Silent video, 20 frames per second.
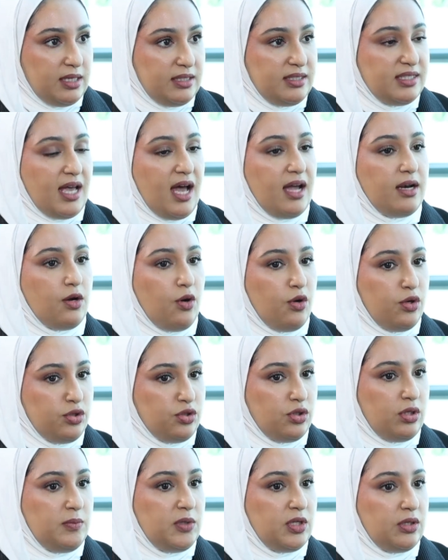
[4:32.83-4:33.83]
It's an
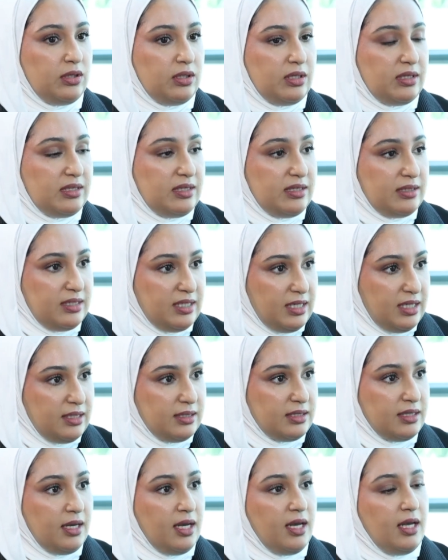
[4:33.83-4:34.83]
autoimmune
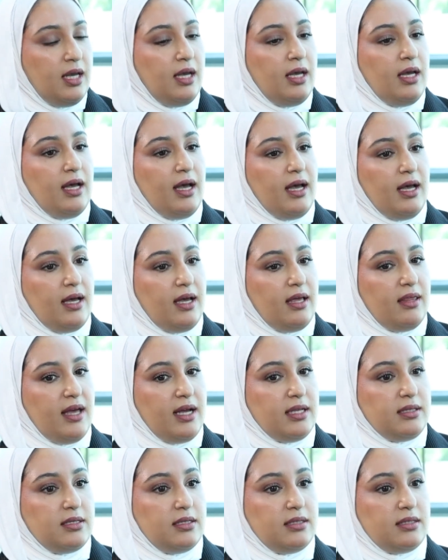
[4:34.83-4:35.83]
disease
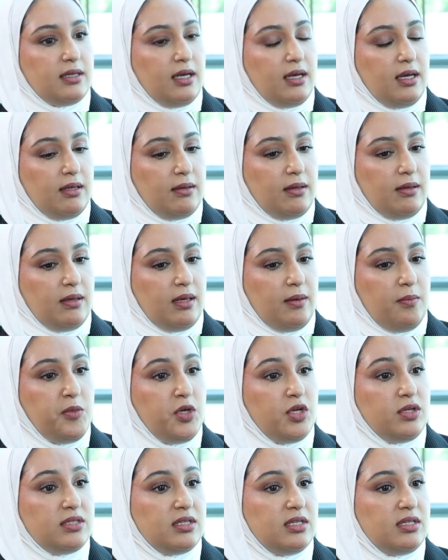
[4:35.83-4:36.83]
that is the
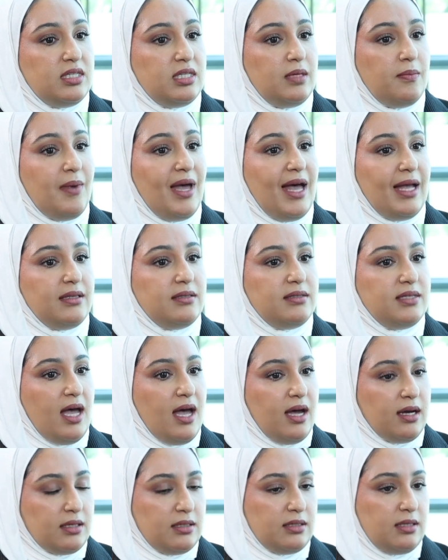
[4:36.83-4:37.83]
immune system
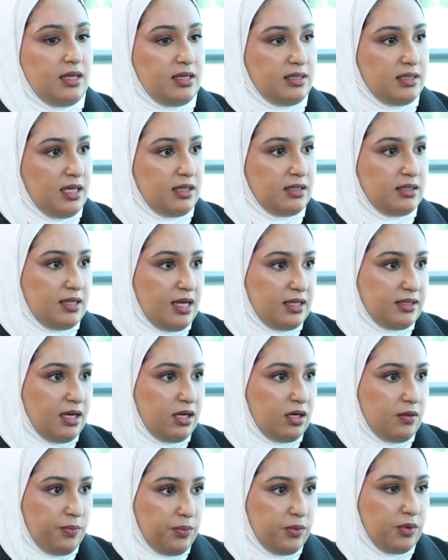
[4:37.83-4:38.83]
attacks the cells that are